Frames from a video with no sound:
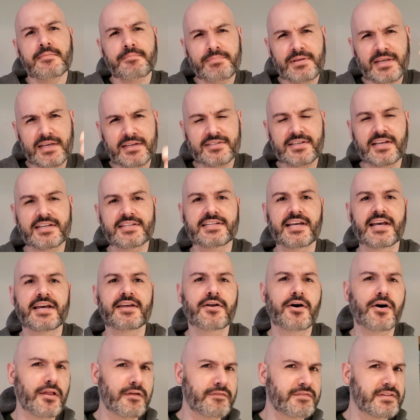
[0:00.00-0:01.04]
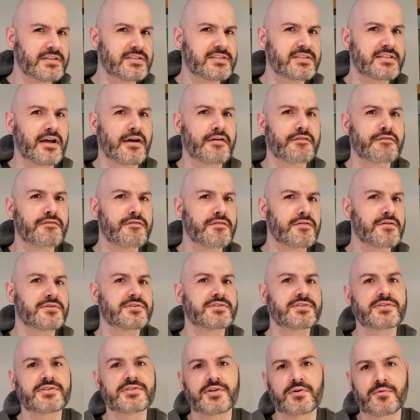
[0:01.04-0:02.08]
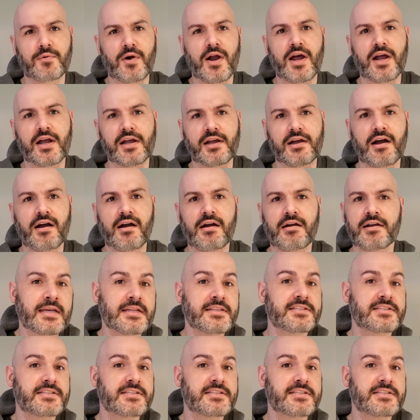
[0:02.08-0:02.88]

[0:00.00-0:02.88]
PSA 10, all of this stuff versus a raw card.